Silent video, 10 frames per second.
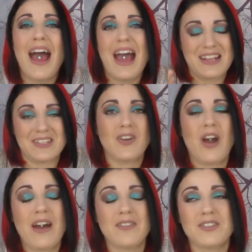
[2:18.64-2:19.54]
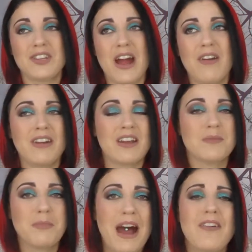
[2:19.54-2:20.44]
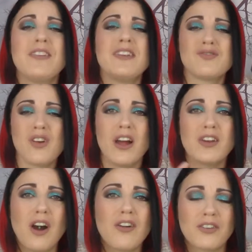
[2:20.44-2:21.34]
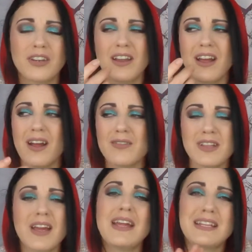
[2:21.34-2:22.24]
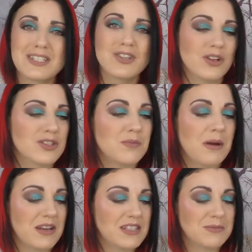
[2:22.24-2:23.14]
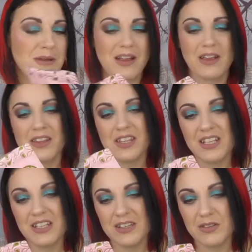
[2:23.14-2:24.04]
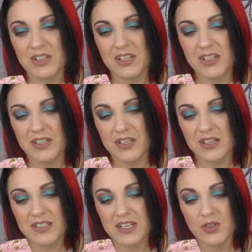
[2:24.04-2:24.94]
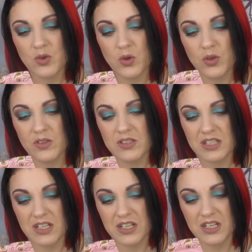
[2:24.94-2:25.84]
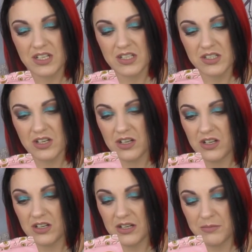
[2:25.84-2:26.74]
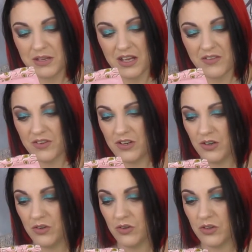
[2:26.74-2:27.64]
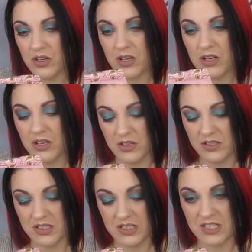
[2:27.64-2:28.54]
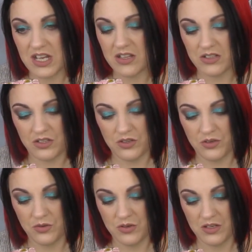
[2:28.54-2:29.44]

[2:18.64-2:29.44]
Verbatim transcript: as I got out of the shower and out of the bath and it dried off, and I was like, it's not too bad a smell. I think the essential oils in it are, let me have a look, does it tell you?